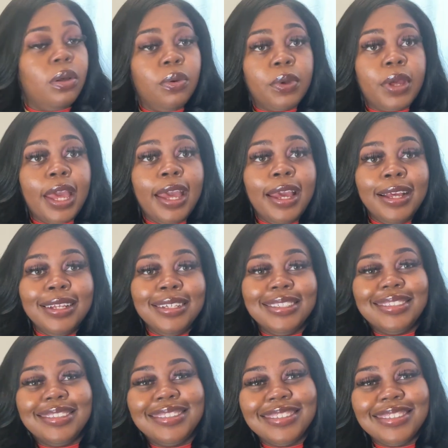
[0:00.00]
Okay.
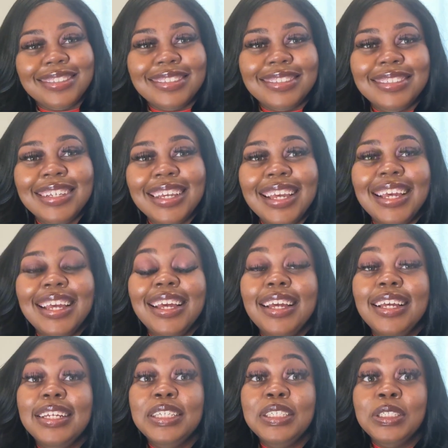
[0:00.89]

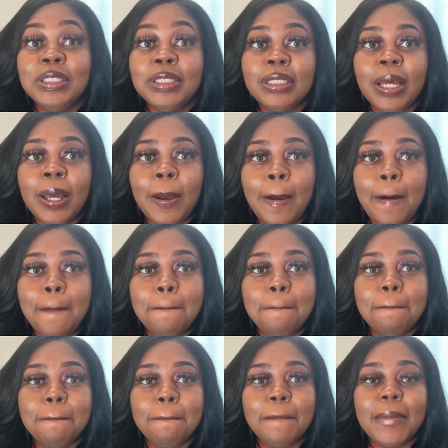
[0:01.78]
So
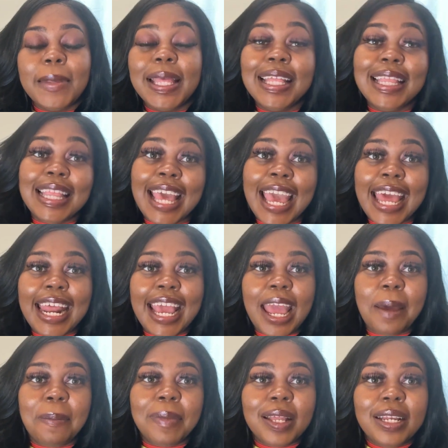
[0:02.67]
that
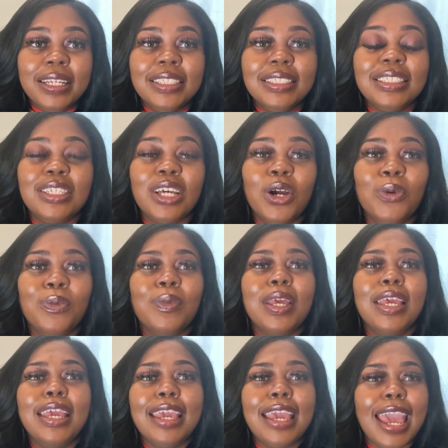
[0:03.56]
happened. So
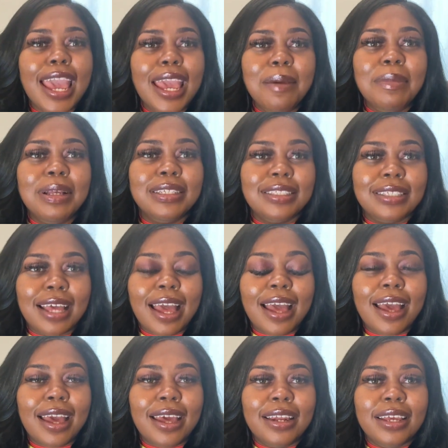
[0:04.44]
he came
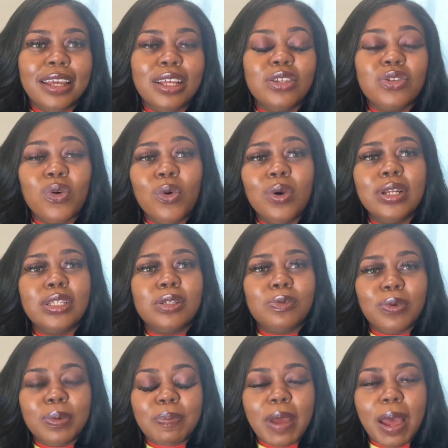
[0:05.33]
inside. He's going to
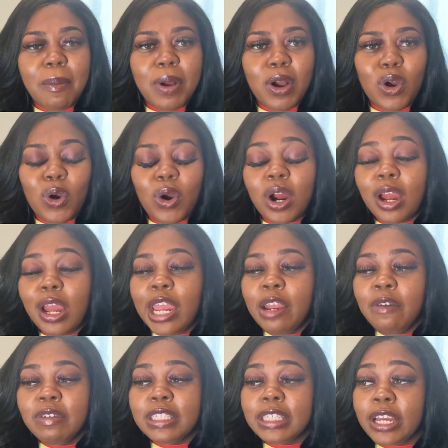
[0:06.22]
sweep out my car.
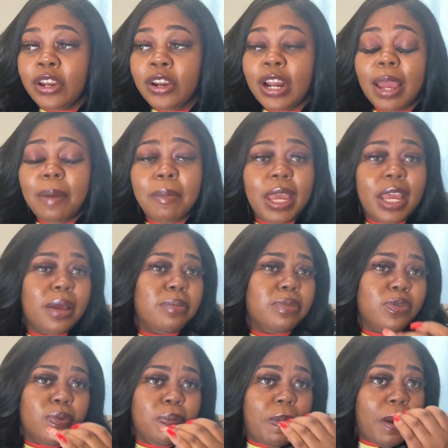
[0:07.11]
Every Saturday I make him
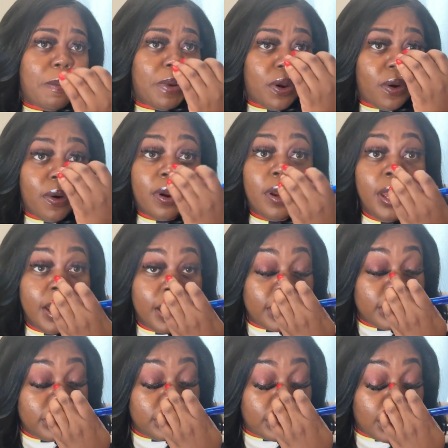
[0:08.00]
sweep out my car.
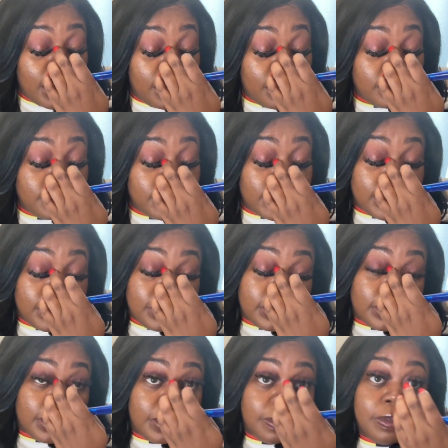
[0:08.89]
Because y'all, let me tell you
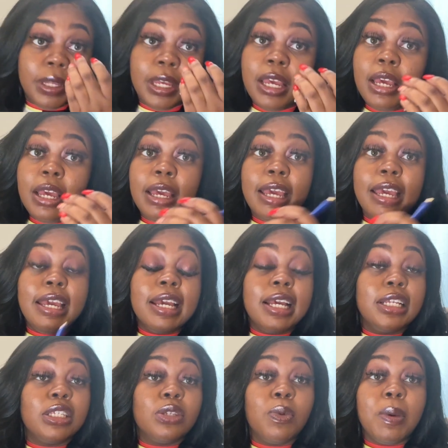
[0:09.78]
something. He
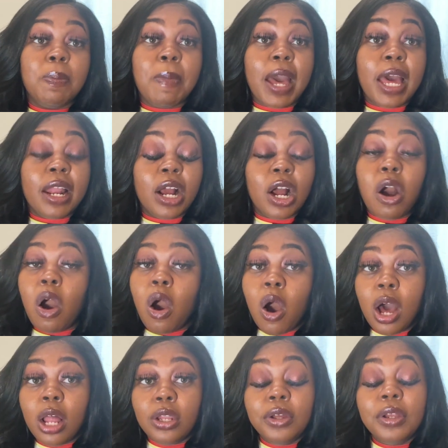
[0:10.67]
can sweep out a
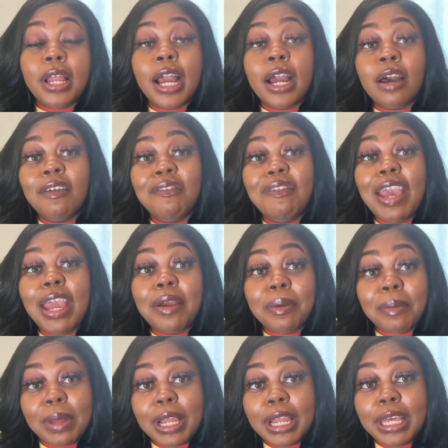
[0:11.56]
car, look like a
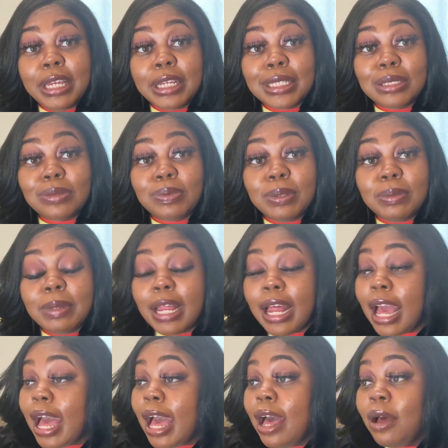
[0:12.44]
vacuum cleaner sweep
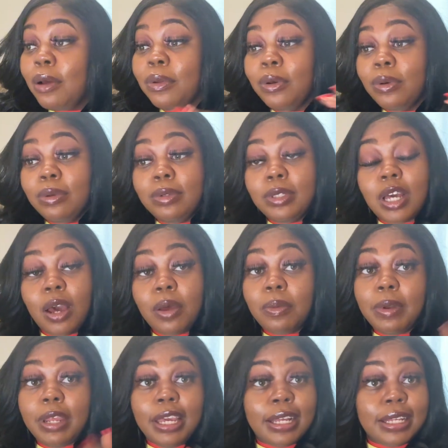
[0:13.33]
that. I don't know who taught
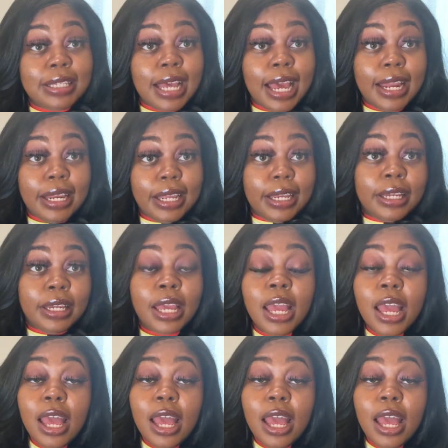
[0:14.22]
him that, because I didn't.